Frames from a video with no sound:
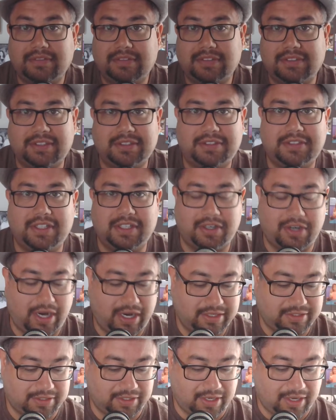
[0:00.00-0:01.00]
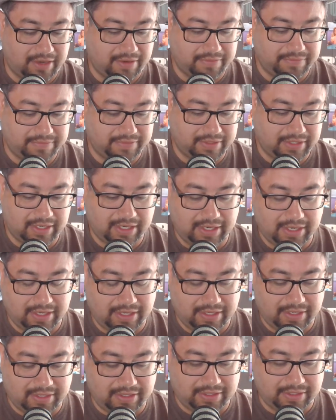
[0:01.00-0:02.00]
It's the greatest love
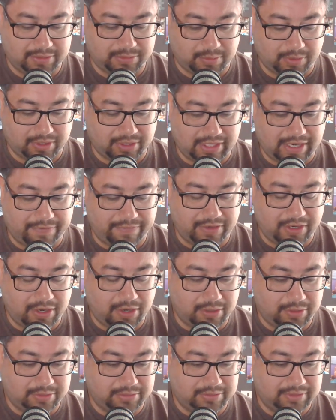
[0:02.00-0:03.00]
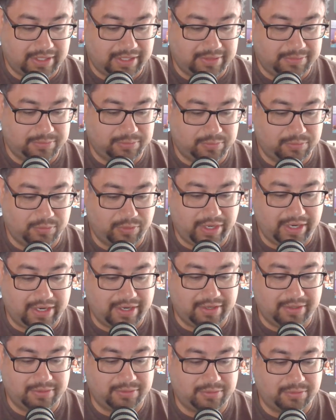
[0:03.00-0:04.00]
this world ever known, and we
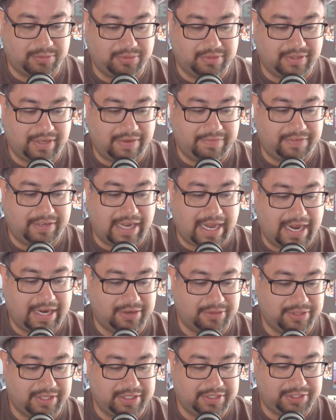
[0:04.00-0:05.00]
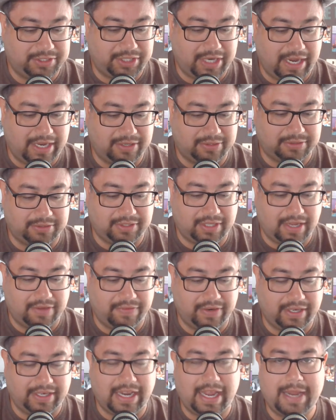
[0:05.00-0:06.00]
have titled this channel
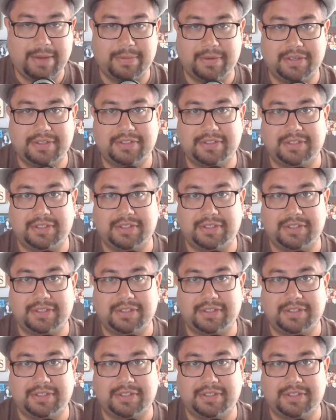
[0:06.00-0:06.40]
"Loving Neighbors."